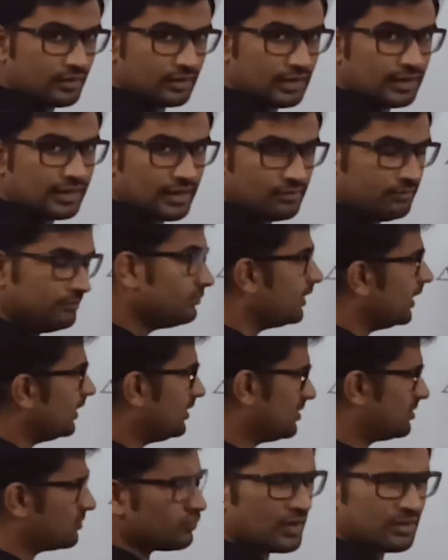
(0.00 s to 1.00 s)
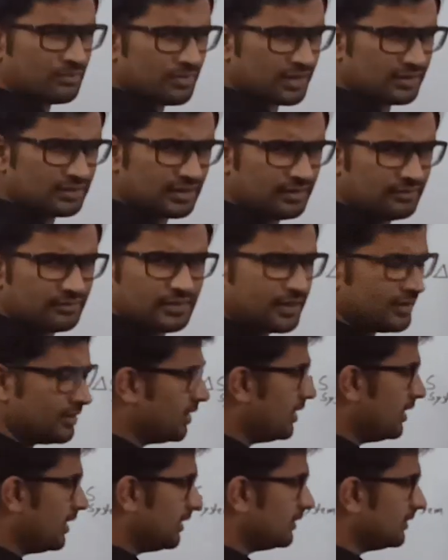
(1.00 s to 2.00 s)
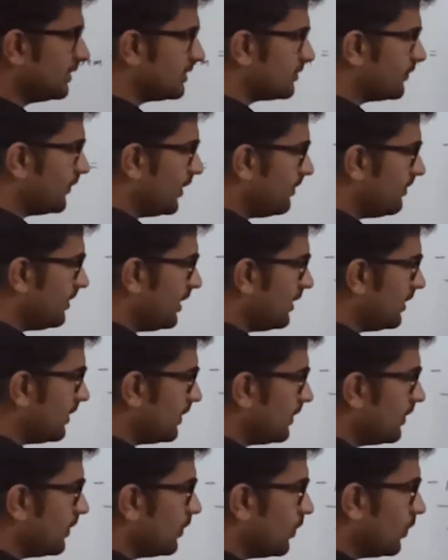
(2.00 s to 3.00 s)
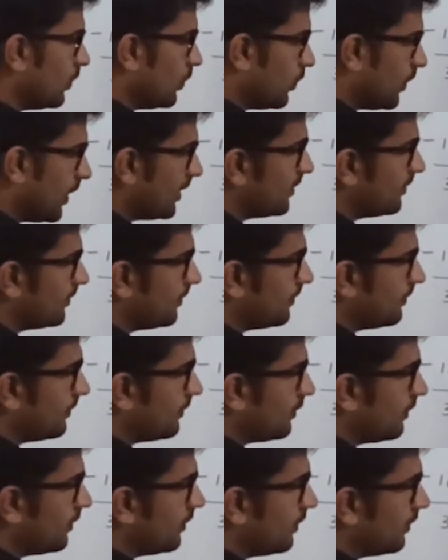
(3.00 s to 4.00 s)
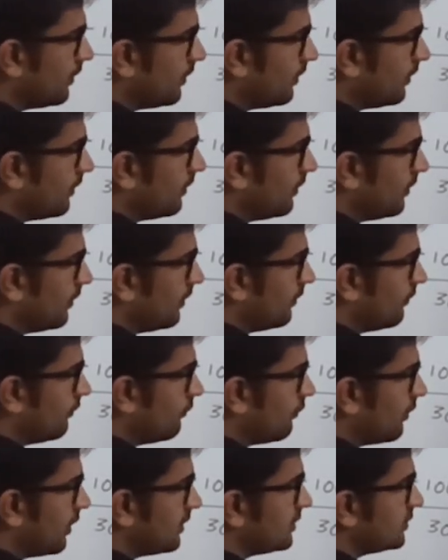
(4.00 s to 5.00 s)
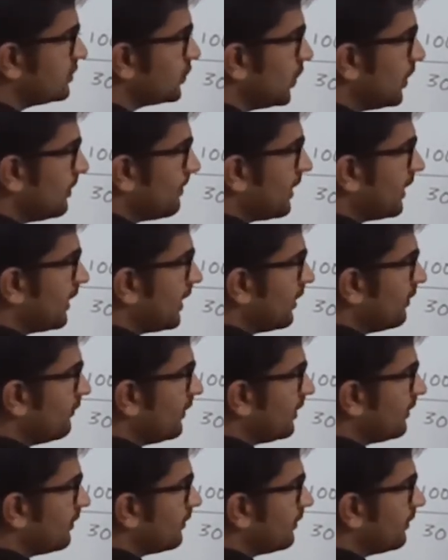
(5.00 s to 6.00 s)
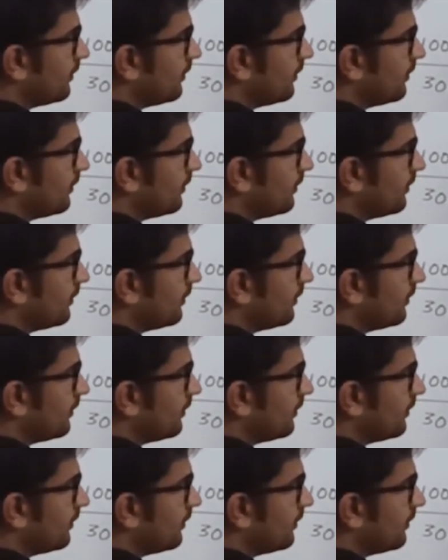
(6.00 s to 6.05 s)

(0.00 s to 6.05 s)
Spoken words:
Clear? That is 1 by 3, right? This will be 1 joule per Kelvin.